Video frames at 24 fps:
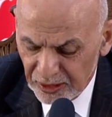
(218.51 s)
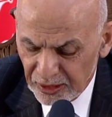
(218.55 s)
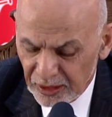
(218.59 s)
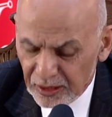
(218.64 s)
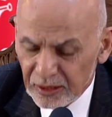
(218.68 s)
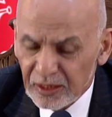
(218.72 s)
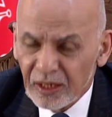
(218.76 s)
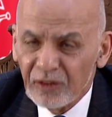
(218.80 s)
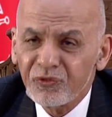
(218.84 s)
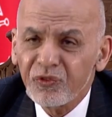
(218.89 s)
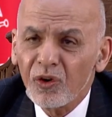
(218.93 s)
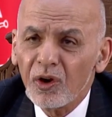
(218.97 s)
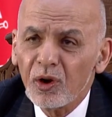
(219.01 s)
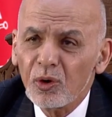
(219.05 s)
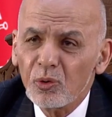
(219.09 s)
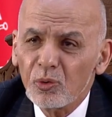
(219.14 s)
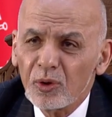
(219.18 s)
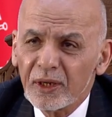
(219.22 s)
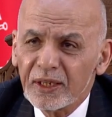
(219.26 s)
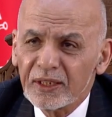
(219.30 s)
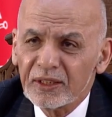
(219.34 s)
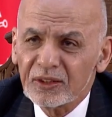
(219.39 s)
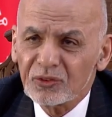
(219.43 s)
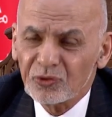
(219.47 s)
The
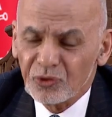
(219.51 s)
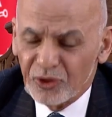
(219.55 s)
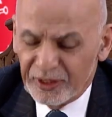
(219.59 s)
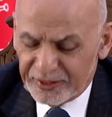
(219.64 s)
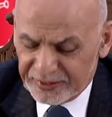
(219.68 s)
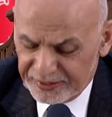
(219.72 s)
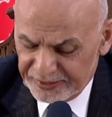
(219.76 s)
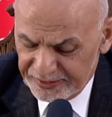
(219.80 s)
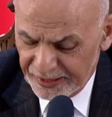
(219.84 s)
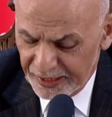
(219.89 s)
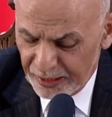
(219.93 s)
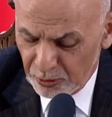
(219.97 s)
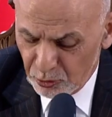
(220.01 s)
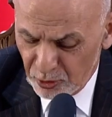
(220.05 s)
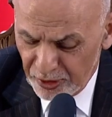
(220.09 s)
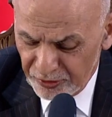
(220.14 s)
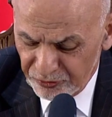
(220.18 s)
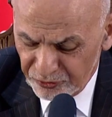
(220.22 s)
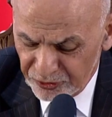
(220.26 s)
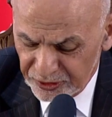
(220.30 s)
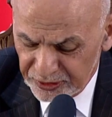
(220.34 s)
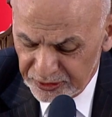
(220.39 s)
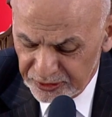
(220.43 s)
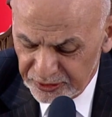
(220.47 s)
following trends,
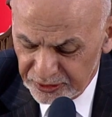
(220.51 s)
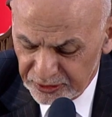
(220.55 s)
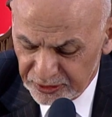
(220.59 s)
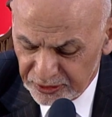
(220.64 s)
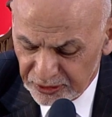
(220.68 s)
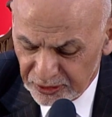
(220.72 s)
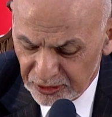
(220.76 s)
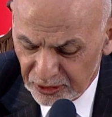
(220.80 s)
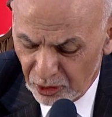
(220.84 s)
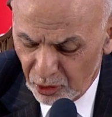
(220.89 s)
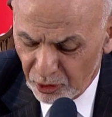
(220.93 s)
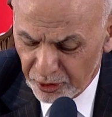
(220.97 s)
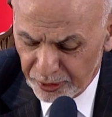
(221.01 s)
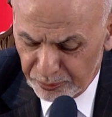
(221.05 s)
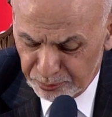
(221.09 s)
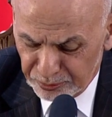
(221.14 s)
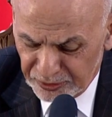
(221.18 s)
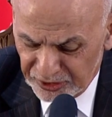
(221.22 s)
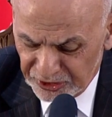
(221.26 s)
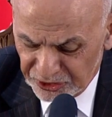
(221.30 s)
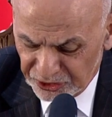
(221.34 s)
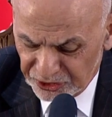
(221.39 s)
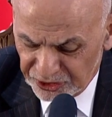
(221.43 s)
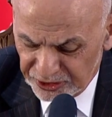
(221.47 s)
however, are
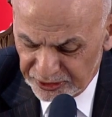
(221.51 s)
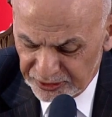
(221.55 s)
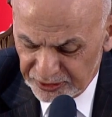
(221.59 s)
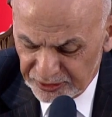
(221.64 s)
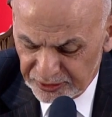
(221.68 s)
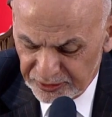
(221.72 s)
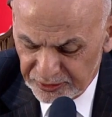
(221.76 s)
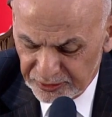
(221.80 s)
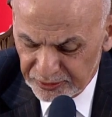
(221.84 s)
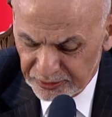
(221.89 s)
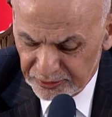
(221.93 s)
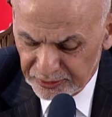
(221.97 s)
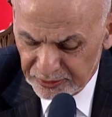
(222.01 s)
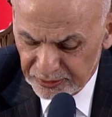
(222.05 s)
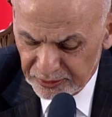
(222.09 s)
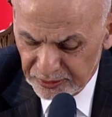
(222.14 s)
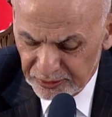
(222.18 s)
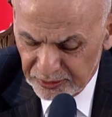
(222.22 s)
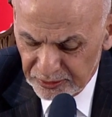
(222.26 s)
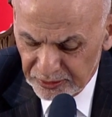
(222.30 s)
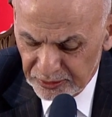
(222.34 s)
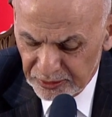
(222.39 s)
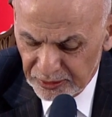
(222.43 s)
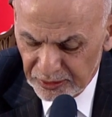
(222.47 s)
emerging.
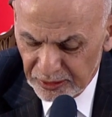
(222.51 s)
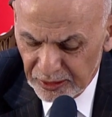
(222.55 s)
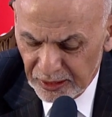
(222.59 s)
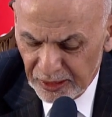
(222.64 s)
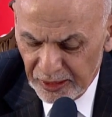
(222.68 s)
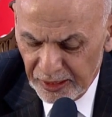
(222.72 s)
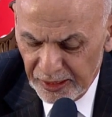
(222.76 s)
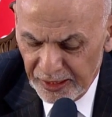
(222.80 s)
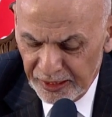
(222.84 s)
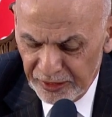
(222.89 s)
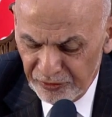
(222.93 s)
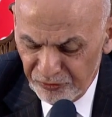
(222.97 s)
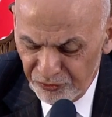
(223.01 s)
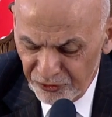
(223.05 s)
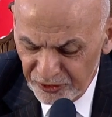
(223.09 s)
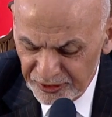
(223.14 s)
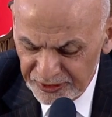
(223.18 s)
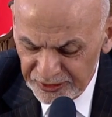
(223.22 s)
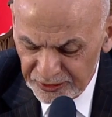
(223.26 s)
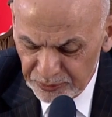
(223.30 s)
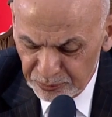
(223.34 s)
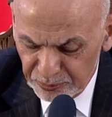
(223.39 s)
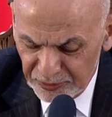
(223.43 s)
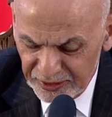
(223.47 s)

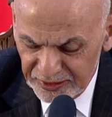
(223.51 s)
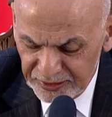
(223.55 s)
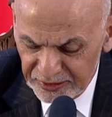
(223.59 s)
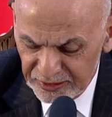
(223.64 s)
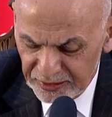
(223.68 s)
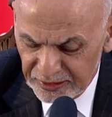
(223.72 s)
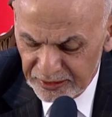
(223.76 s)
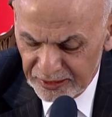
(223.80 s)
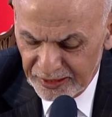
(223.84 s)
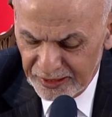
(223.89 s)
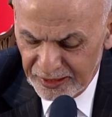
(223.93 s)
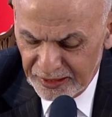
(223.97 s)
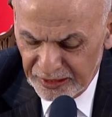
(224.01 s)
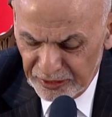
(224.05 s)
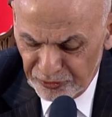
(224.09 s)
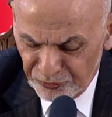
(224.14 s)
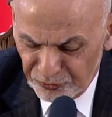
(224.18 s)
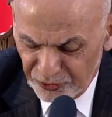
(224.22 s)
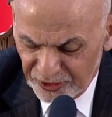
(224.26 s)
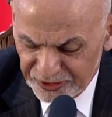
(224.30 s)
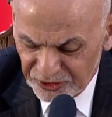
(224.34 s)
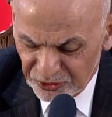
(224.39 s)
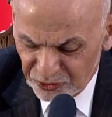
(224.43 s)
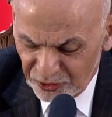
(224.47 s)
Investment in
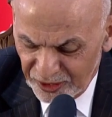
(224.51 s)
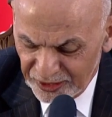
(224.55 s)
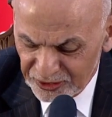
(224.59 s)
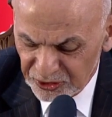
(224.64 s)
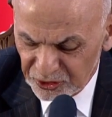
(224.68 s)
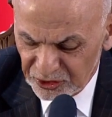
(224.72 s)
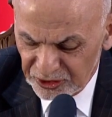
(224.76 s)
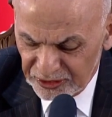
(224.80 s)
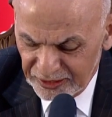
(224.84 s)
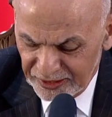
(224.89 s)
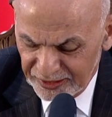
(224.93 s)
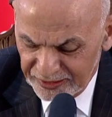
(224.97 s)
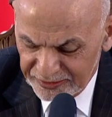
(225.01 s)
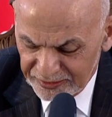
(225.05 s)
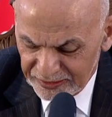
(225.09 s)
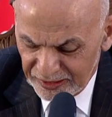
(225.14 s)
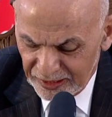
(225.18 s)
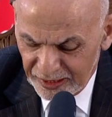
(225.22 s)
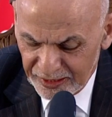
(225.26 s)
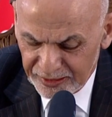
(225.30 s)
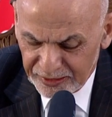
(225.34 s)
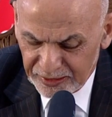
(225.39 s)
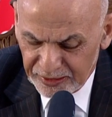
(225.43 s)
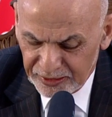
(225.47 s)
infrastructure is
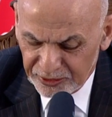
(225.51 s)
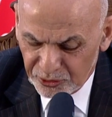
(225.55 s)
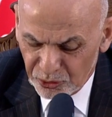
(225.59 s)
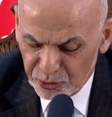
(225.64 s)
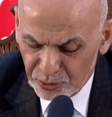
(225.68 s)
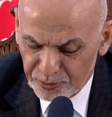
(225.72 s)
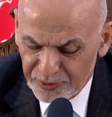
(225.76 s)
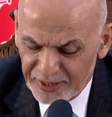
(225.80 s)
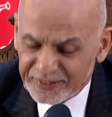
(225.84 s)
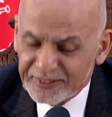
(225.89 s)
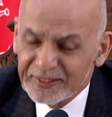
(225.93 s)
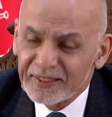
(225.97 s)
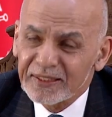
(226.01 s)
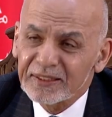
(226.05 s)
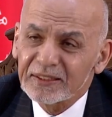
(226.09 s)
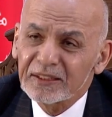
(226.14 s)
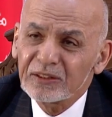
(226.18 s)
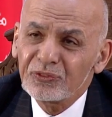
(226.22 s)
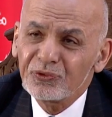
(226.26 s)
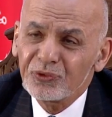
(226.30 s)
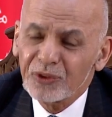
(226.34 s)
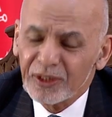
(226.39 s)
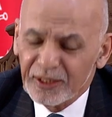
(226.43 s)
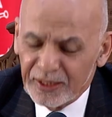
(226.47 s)
likely to be a
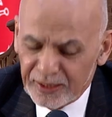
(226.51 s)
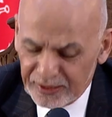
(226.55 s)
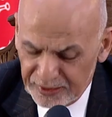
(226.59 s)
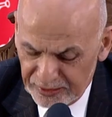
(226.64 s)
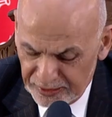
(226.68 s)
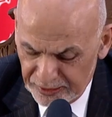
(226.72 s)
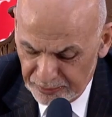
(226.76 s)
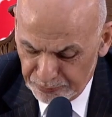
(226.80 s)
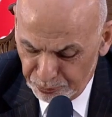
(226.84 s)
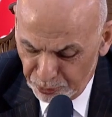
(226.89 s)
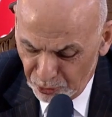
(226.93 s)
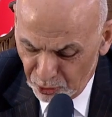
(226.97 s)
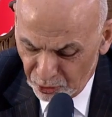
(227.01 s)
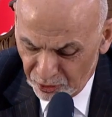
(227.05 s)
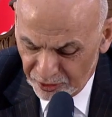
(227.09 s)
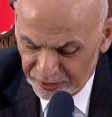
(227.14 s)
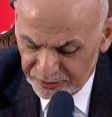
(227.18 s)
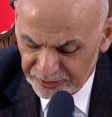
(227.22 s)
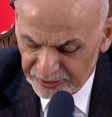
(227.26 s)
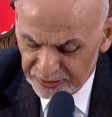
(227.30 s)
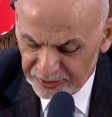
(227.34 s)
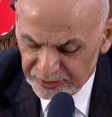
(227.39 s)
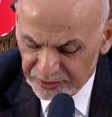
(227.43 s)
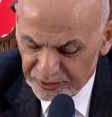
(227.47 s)
significant
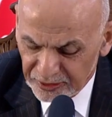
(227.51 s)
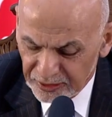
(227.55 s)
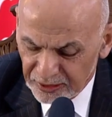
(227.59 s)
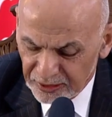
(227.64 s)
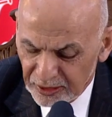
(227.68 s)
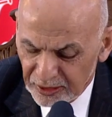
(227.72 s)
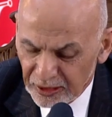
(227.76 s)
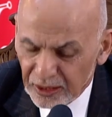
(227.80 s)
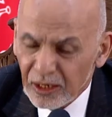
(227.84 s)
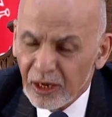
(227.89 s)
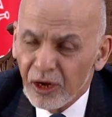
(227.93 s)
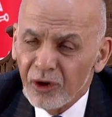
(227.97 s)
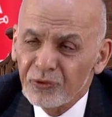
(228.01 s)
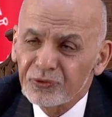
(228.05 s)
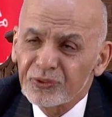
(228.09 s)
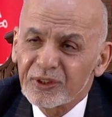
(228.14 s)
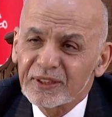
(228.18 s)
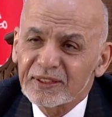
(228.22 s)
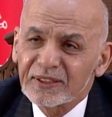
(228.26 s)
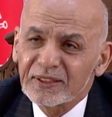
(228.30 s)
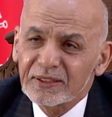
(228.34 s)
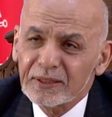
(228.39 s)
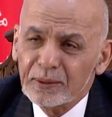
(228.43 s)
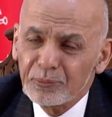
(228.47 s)
component of the
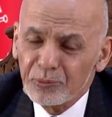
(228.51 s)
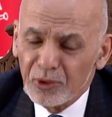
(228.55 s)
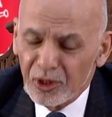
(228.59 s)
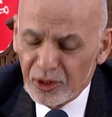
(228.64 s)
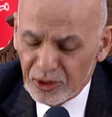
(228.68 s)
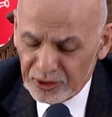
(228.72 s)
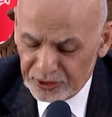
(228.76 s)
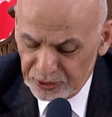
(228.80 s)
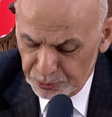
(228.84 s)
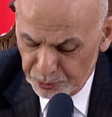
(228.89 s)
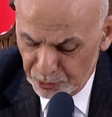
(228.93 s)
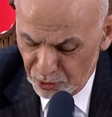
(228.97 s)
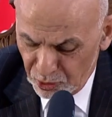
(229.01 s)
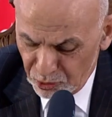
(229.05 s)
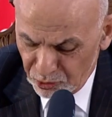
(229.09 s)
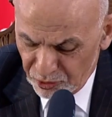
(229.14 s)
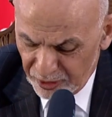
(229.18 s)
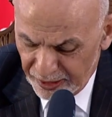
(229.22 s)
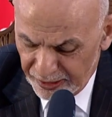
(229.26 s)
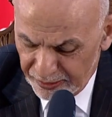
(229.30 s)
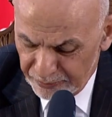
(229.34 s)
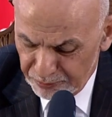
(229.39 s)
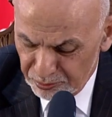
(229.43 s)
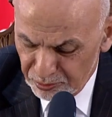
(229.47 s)
stimulus
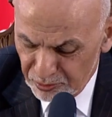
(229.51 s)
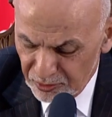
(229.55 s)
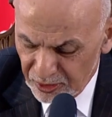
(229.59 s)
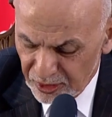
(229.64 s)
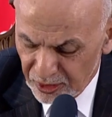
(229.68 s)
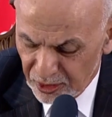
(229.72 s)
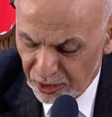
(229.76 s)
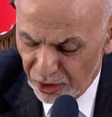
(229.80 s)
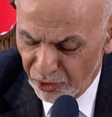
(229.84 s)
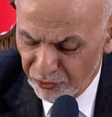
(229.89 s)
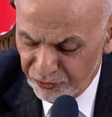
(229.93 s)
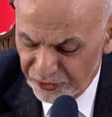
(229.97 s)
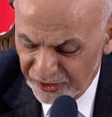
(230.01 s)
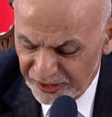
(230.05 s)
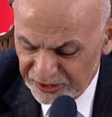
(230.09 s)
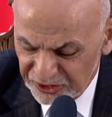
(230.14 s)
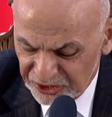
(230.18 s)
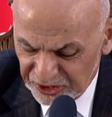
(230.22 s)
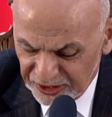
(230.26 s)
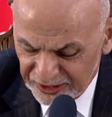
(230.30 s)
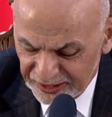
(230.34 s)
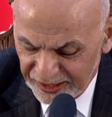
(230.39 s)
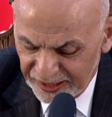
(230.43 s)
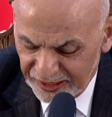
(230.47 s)
program of
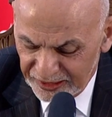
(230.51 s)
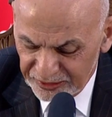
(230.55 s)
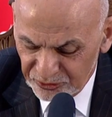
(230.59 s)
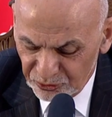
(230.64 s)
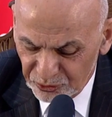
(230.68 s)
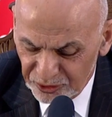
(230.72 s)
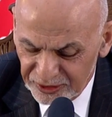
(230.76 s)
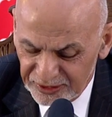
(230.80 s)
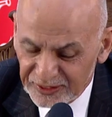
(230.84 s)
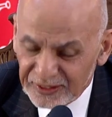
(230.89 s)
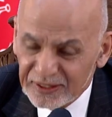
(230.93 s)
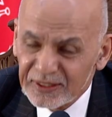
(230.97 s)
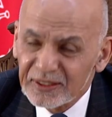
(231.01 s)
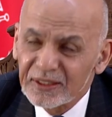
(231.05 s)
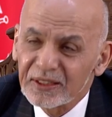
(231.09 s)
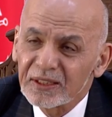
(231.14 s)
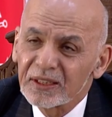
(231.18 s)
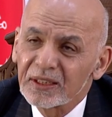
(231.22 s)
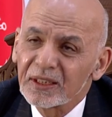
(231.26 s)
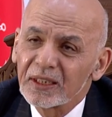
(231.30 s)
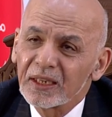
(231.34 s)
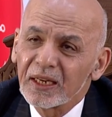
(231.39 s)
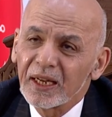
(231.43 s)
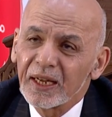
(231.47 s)
Asian countries
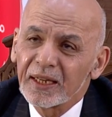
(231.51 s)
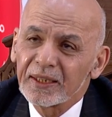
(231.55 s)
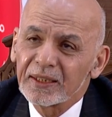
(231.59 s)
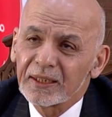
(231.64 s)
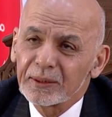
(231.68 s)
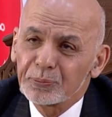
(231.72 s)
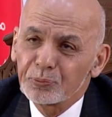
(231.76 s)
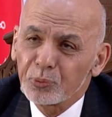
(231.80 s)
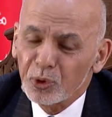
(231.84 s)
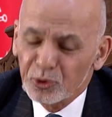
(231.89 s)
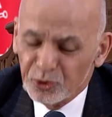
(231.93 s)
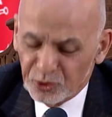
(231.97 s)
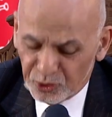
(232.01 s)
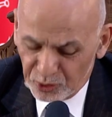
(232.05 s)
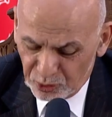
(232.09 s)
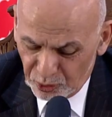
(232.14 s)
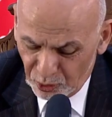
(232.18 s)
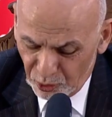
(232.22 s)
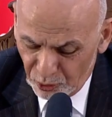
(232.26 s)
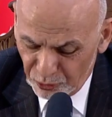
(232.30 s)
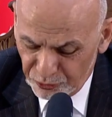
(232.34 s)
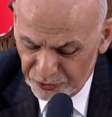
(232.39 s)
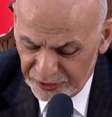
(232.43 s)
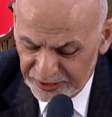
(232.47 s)
in the
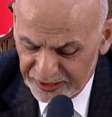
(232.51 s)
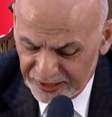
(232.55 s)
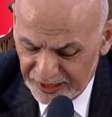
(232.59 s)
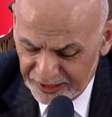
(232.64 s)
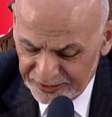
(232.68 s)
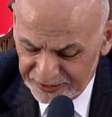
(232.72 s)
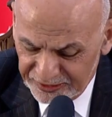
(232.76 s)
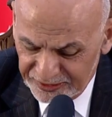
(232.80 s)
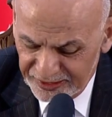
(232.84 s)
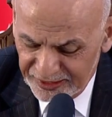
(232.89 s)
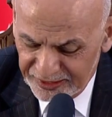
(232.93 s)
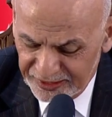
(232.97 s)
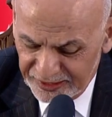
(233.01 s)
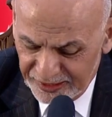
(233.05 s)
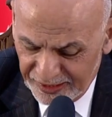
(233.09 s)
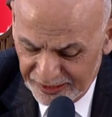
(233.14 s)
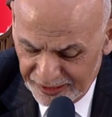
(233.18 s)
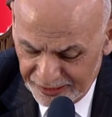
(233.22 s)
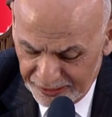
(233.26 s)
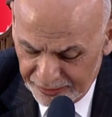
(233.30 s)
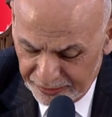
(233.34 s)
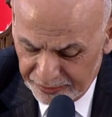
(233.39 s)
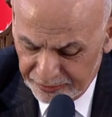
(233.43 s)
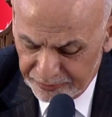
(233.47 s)
post-COVID-19
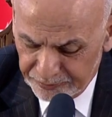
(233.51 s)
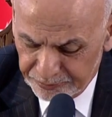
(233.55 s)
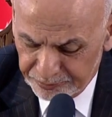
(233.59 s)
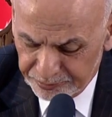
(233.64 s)
era.